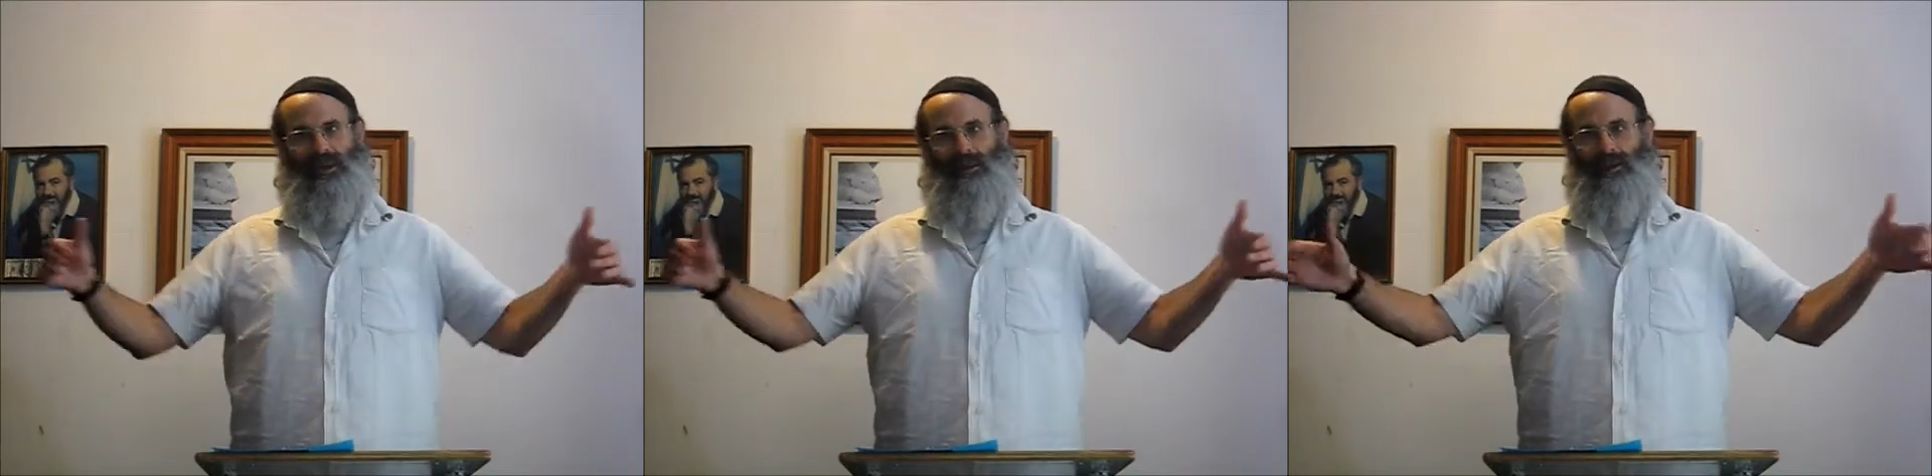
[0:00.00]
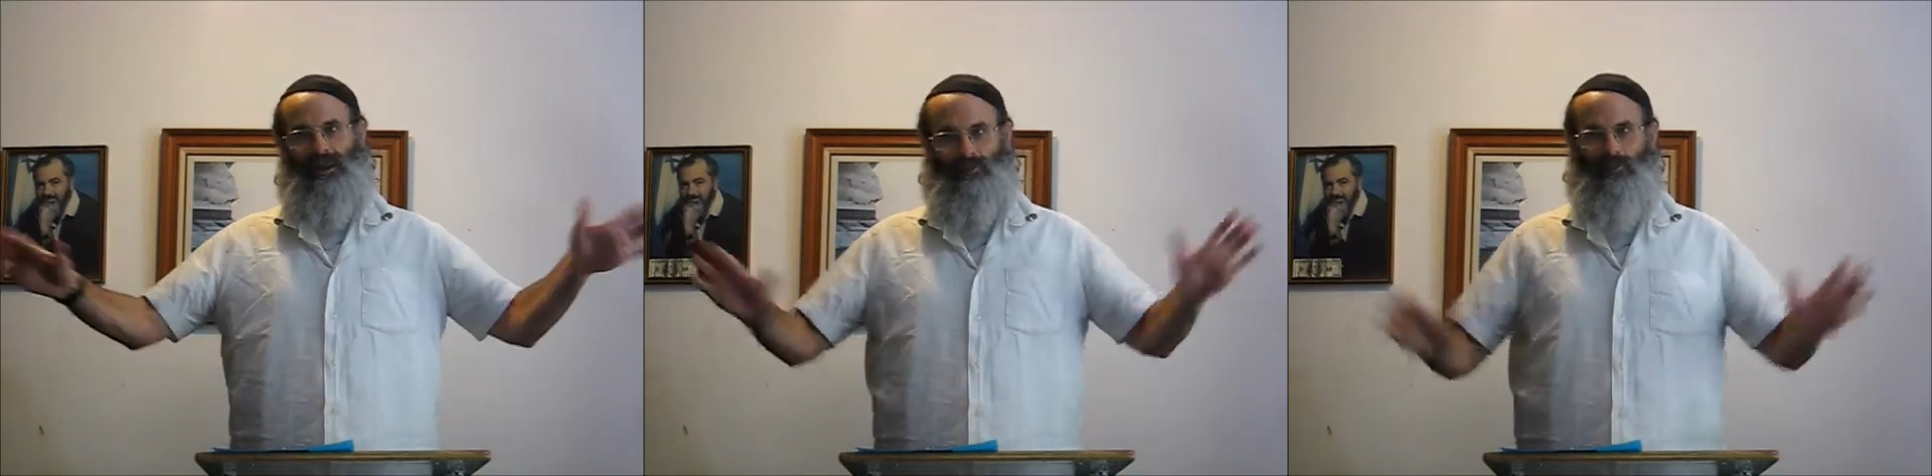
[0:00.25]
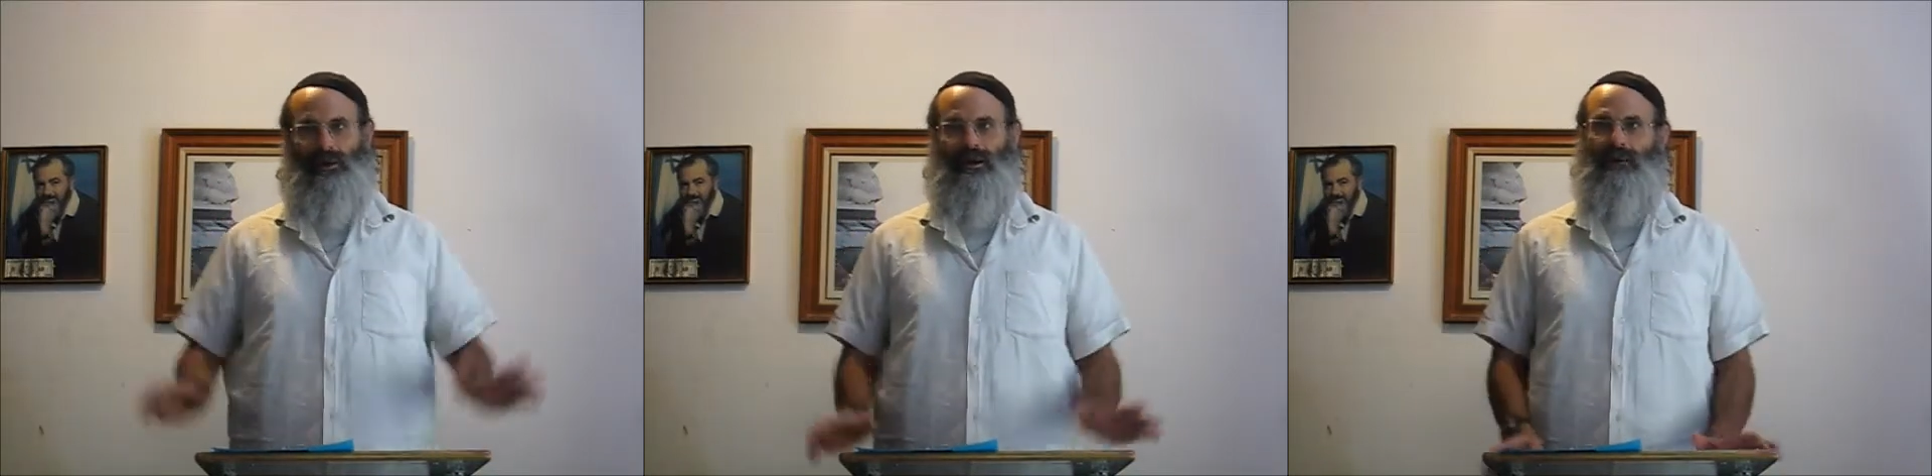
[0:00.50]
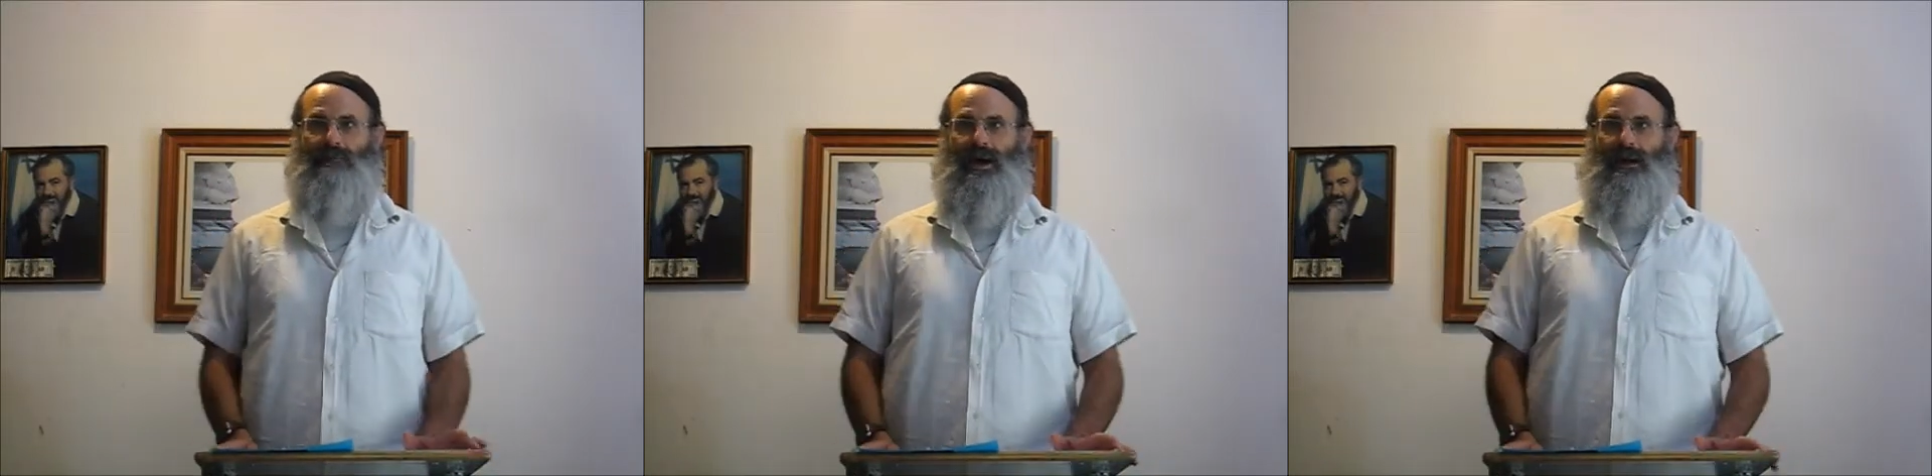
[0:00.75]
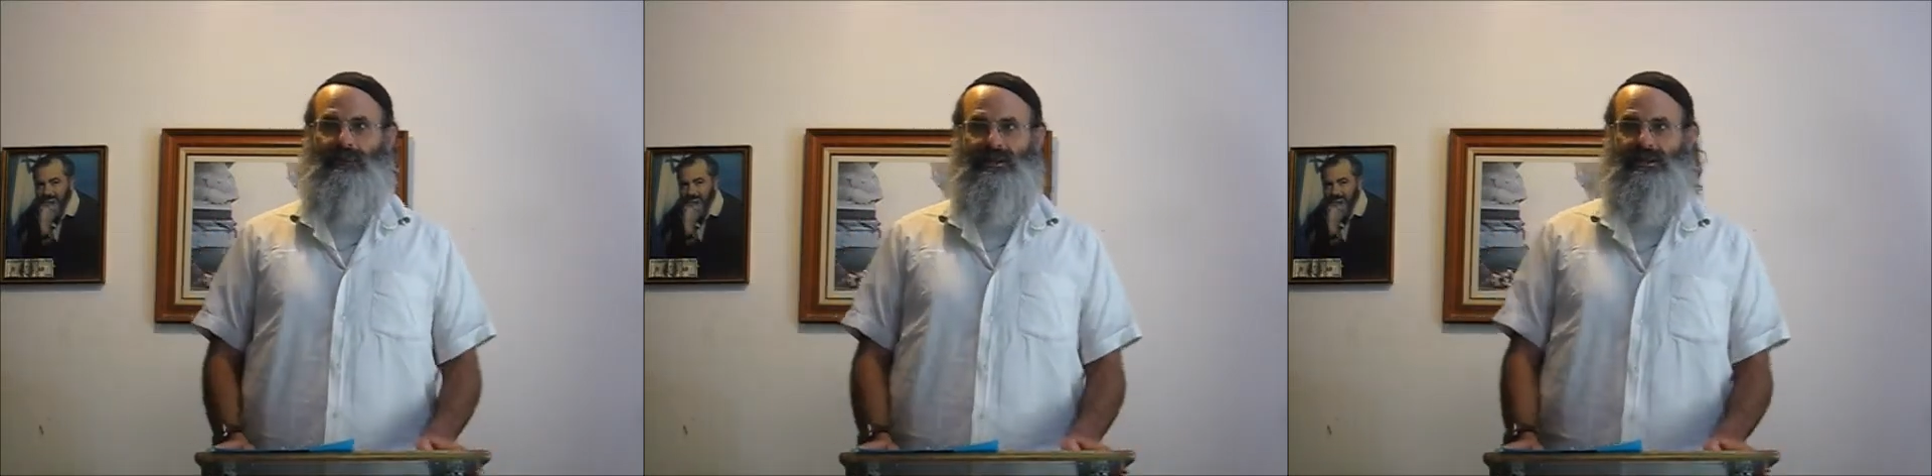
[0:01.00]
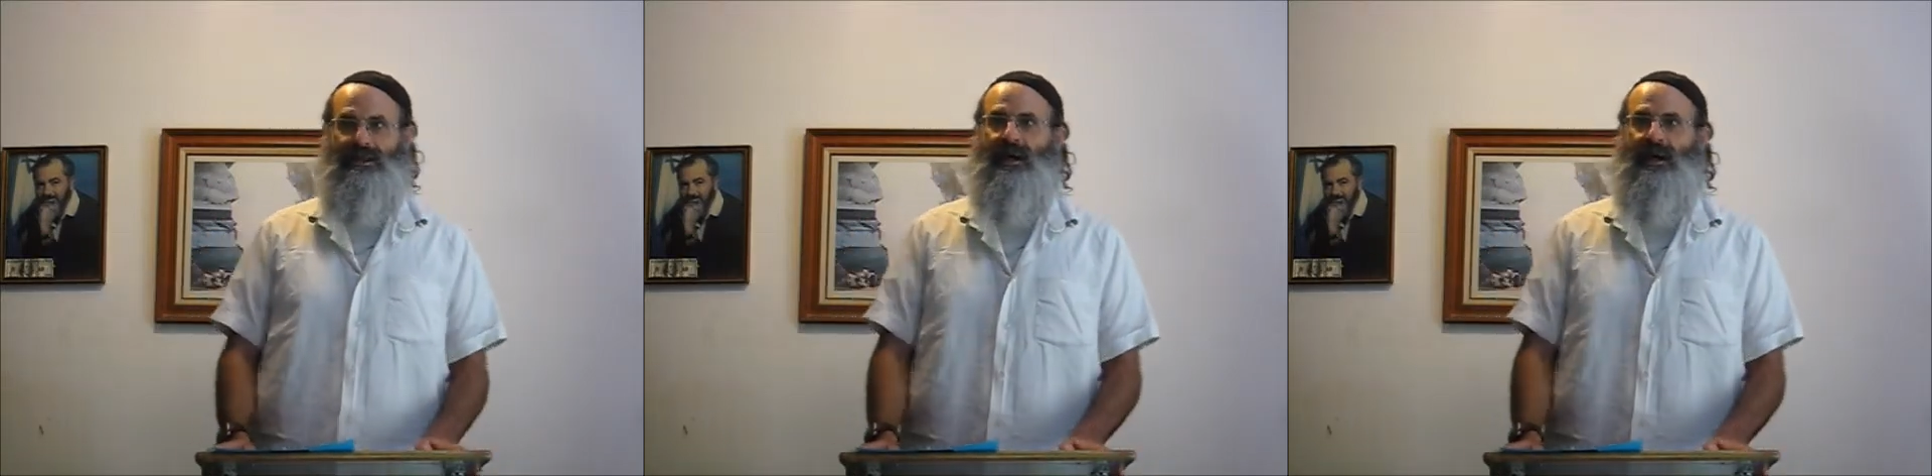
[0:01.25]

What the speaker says: many more commandments